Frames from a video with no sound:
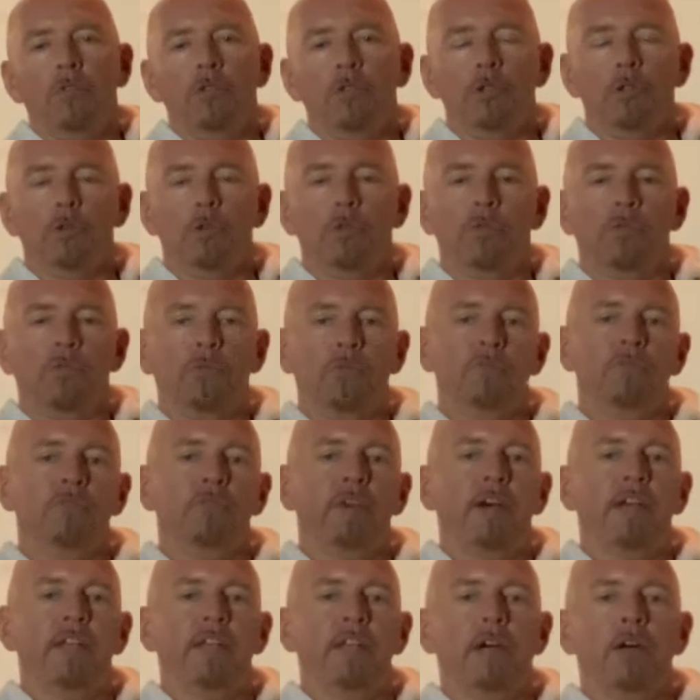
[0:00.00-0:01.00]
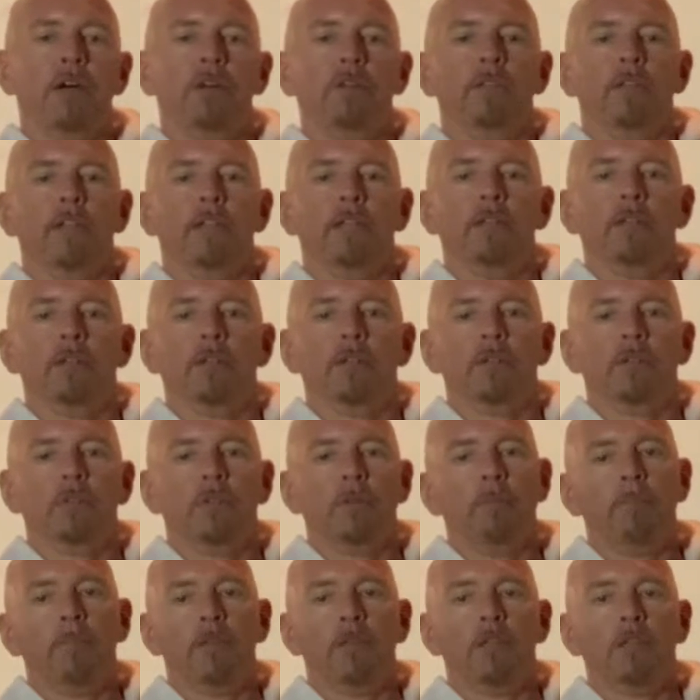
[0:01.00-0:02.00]
you'll soon find out that there are
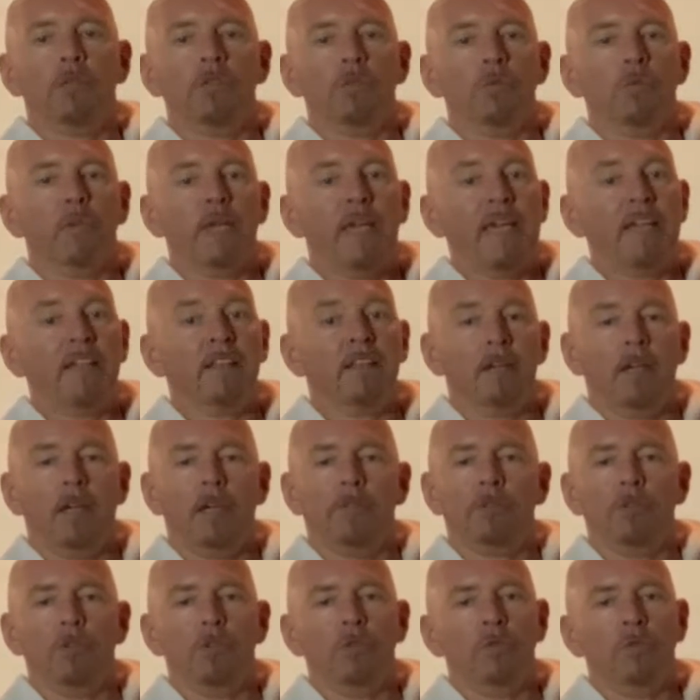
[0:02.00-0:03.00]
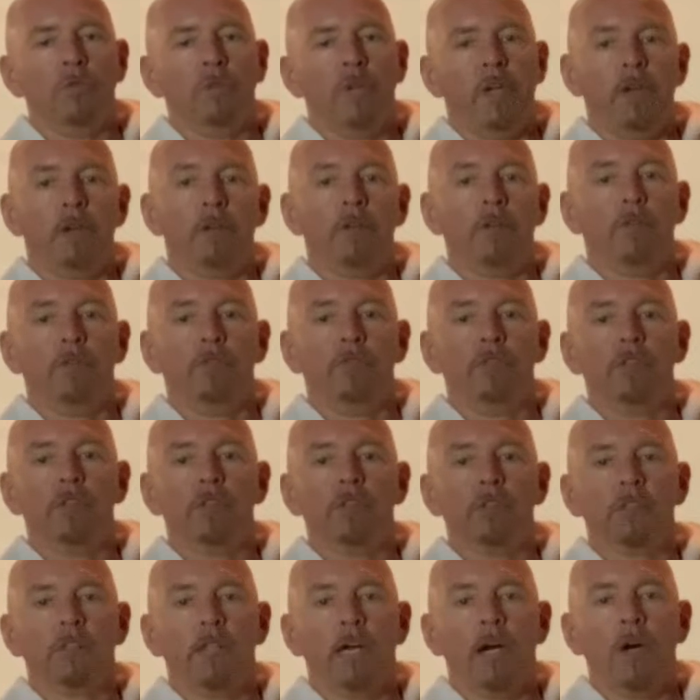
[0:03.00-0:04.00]
some things you can't after you tear this
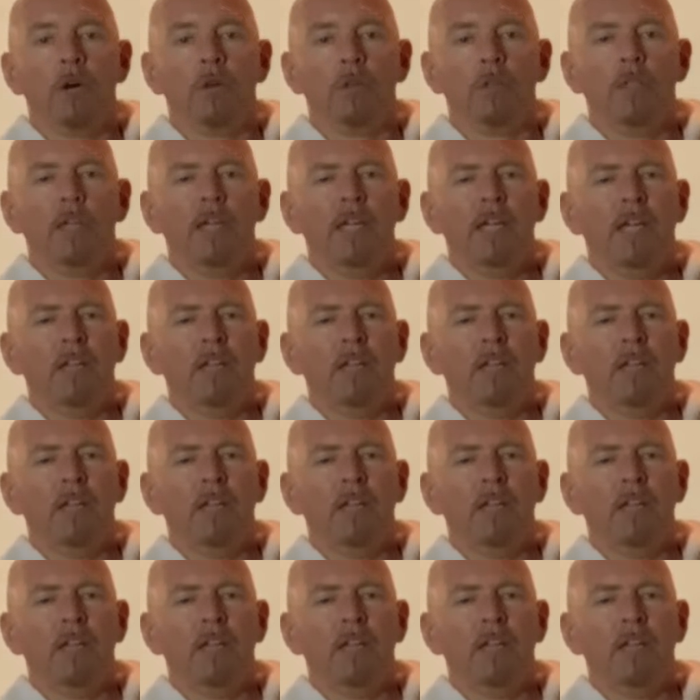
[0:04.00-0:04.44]
vehicle down